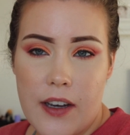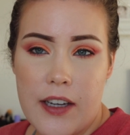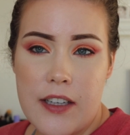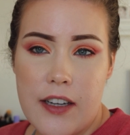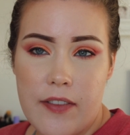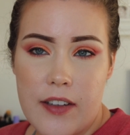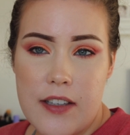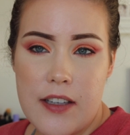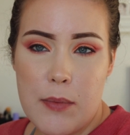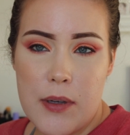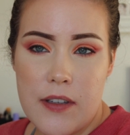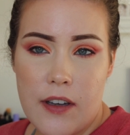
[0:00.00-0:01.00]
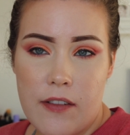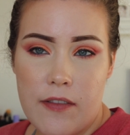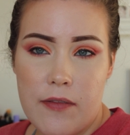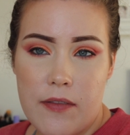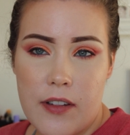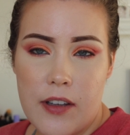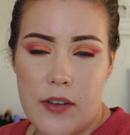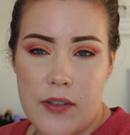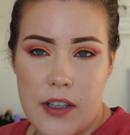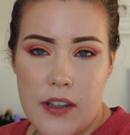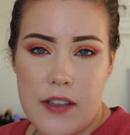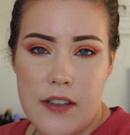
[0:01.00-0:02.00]
I can definitely see myself
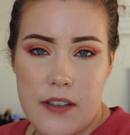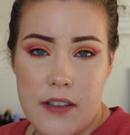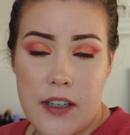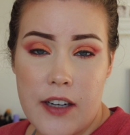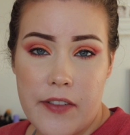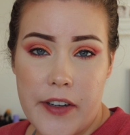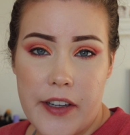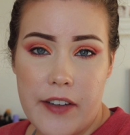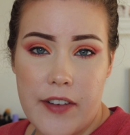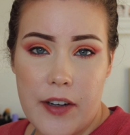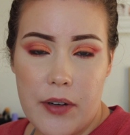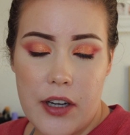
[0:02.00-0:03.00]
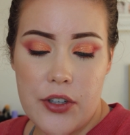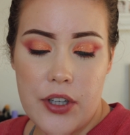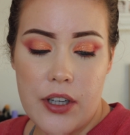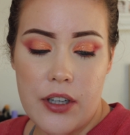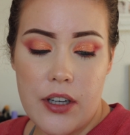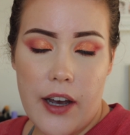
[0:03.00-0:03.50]
using this as an everyday foundation.